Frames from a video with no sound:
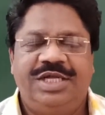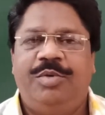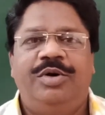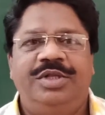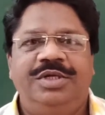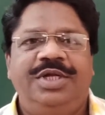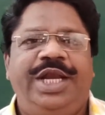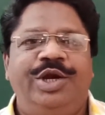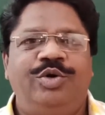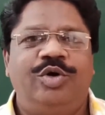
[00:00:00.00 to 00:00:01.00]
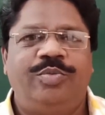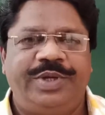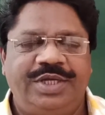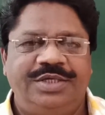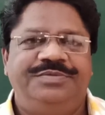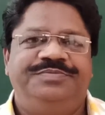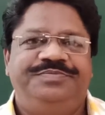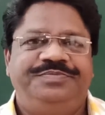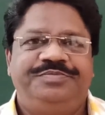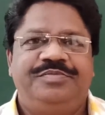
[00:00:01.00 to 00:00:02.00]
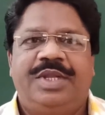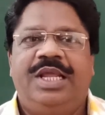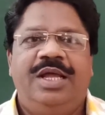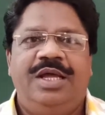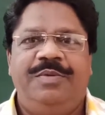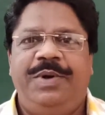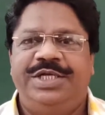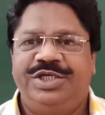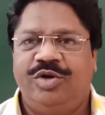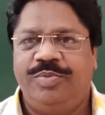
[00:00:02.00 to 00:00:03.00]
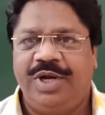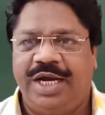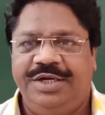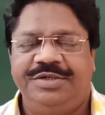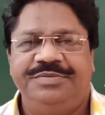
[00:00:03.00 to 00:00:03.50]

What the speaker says: about the new topic, reflection of light.